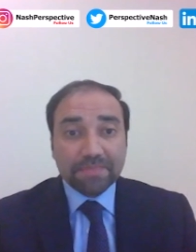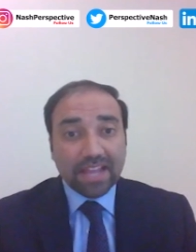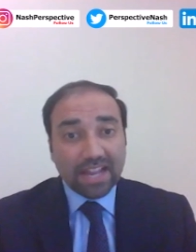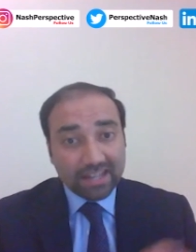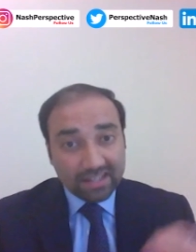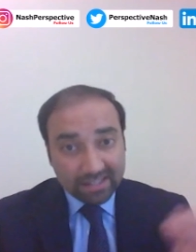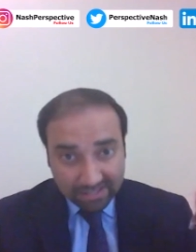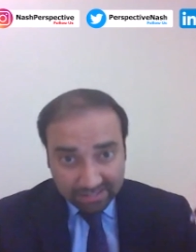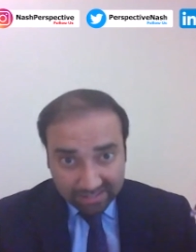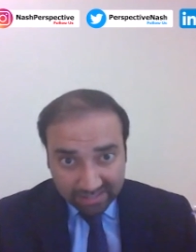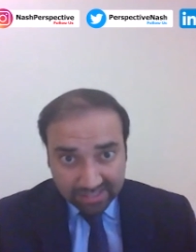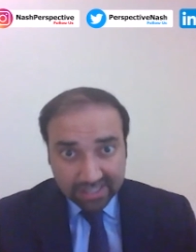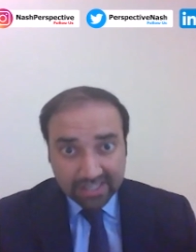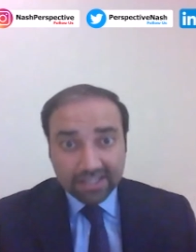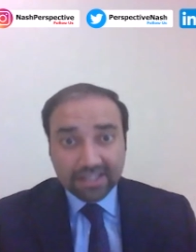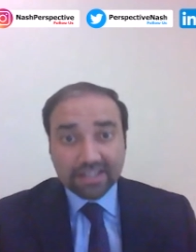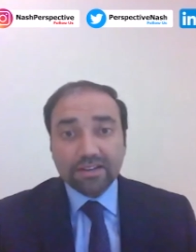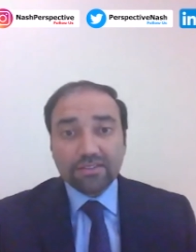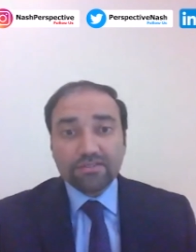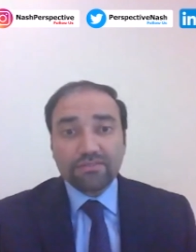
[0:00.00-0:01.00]
and
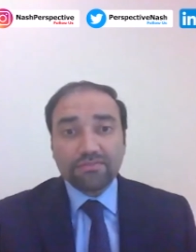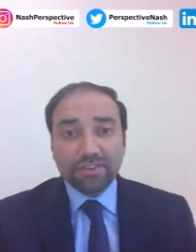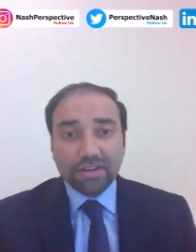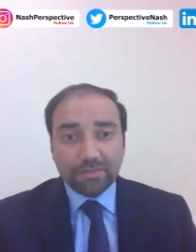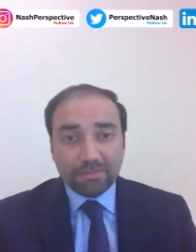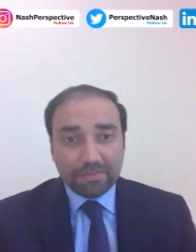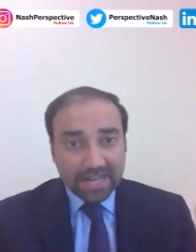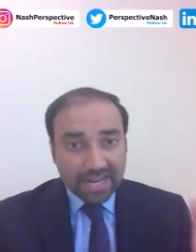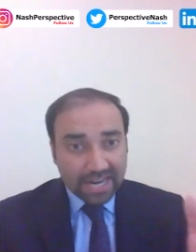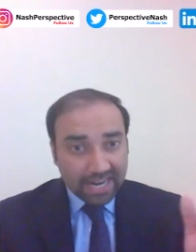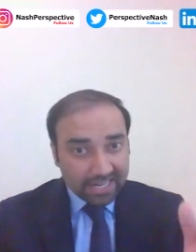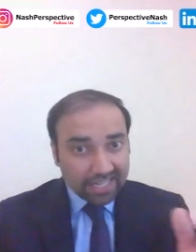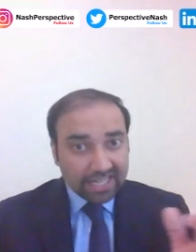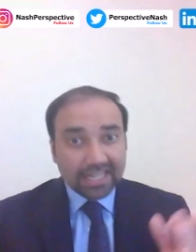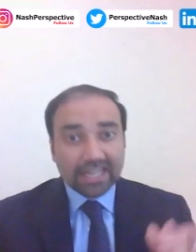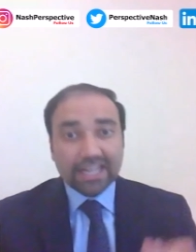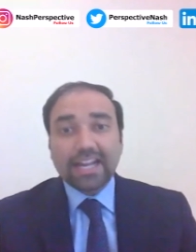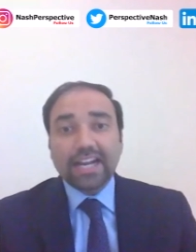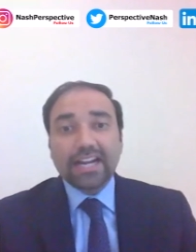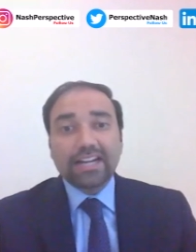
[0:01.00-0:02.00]
he confirmed that
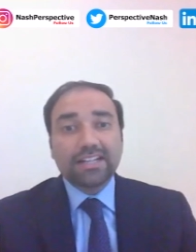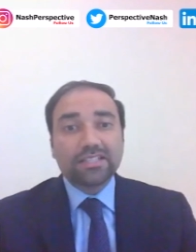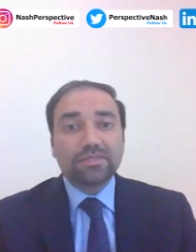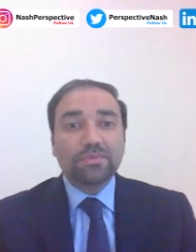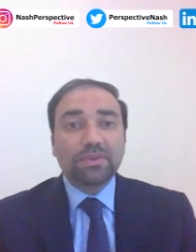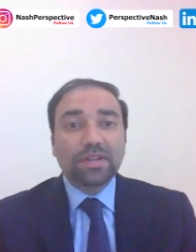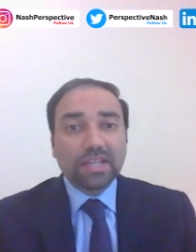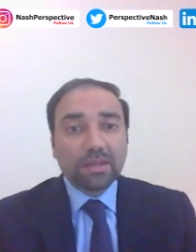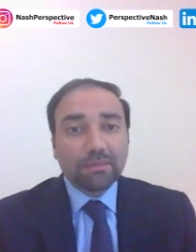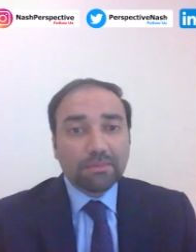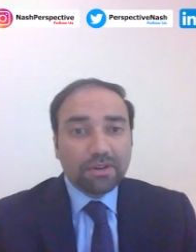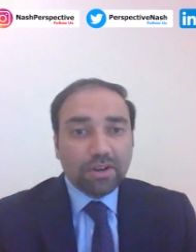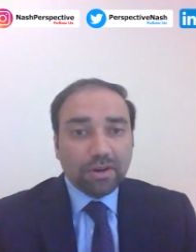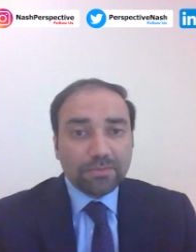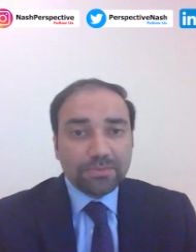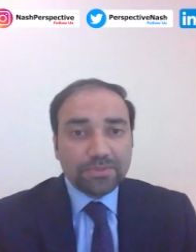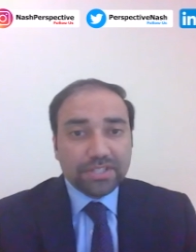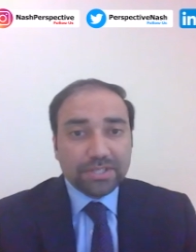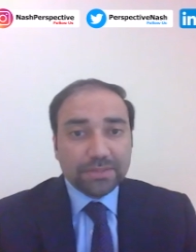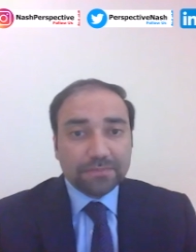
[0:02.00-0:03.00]
it is workable
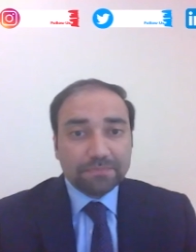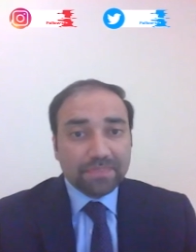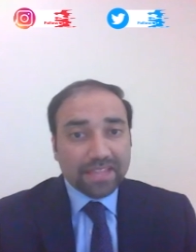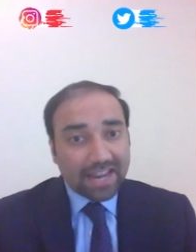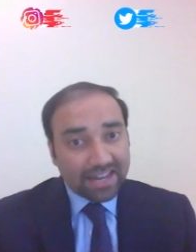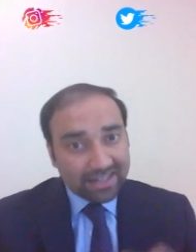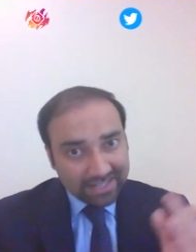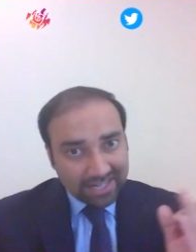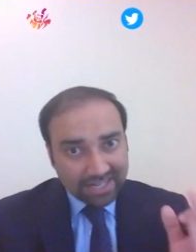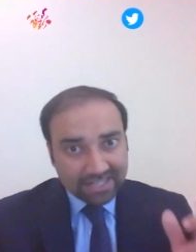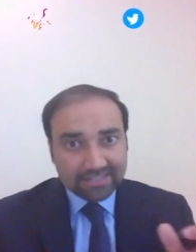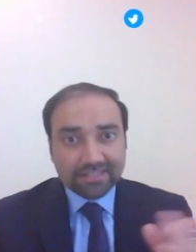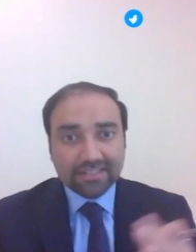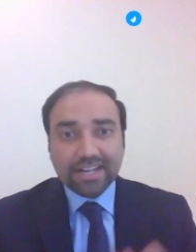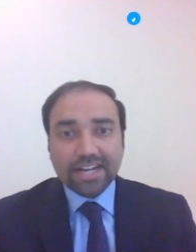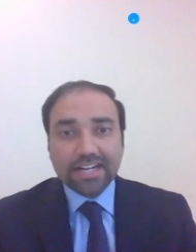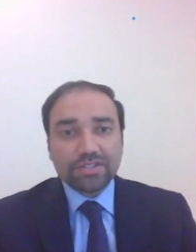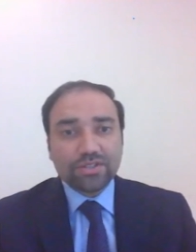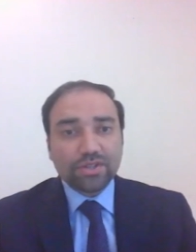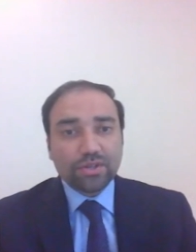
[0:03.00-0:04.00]
option and that's the
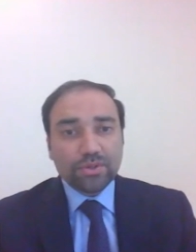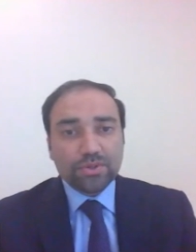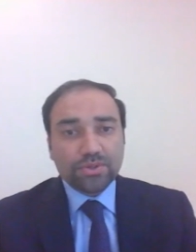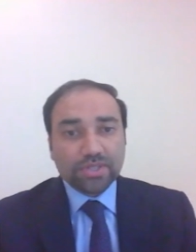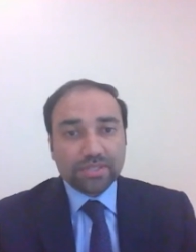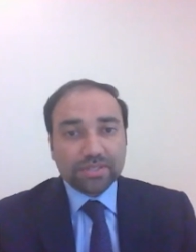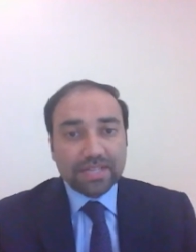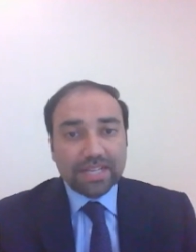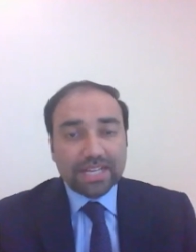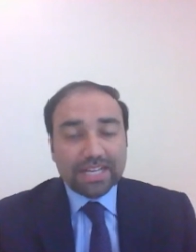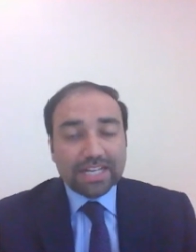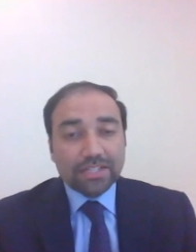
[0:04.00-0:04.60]
right solution.